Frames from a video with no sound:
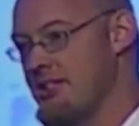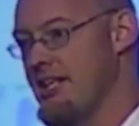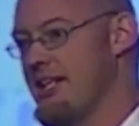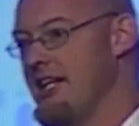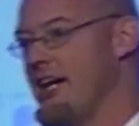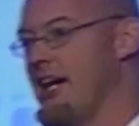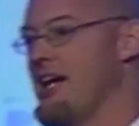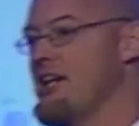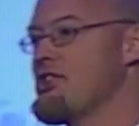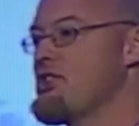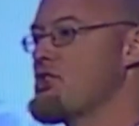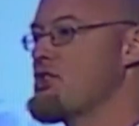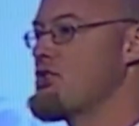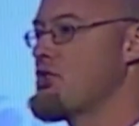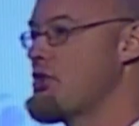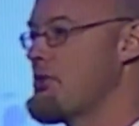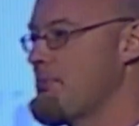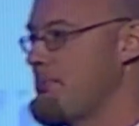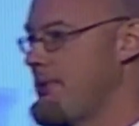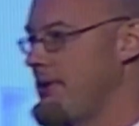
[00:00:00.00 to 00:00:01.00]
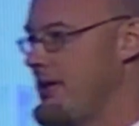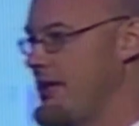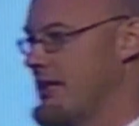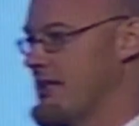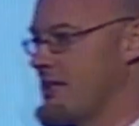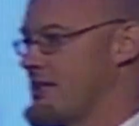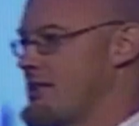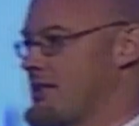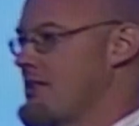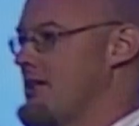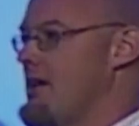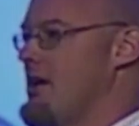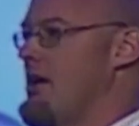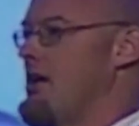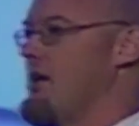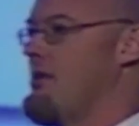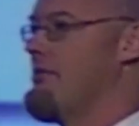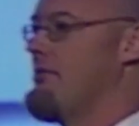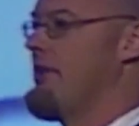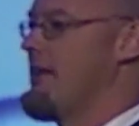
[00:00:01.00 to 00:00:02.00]
a surplus of
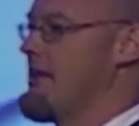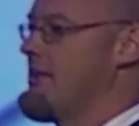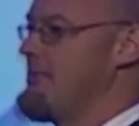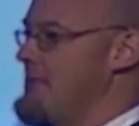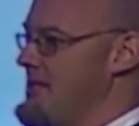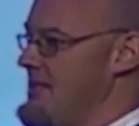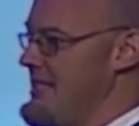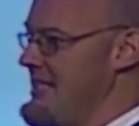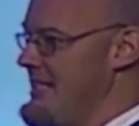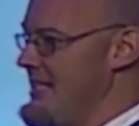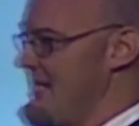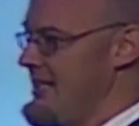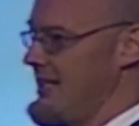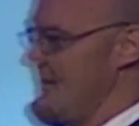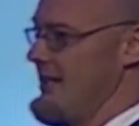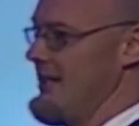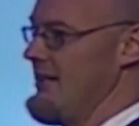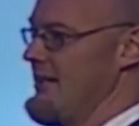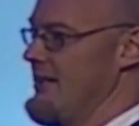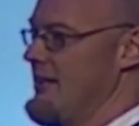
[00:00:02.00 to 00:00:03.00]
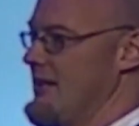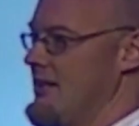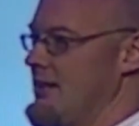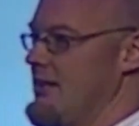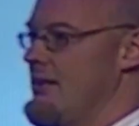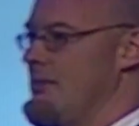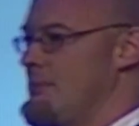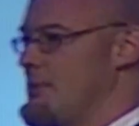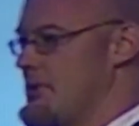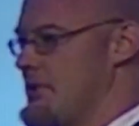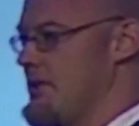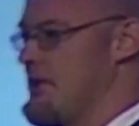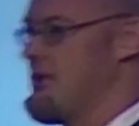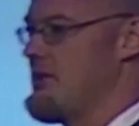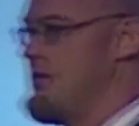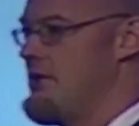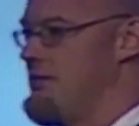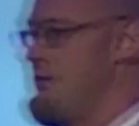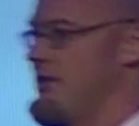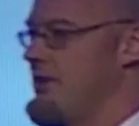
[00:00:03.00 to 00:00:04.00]
vitamin D, particularly
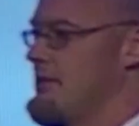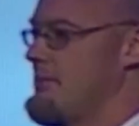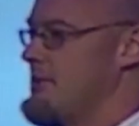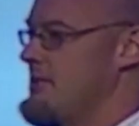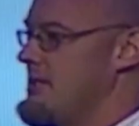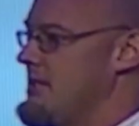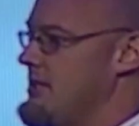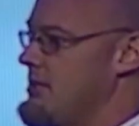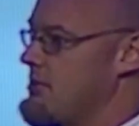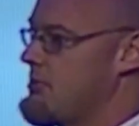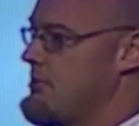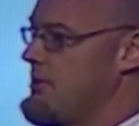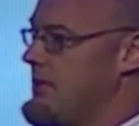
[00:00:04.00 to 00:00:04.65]
vitamin D3.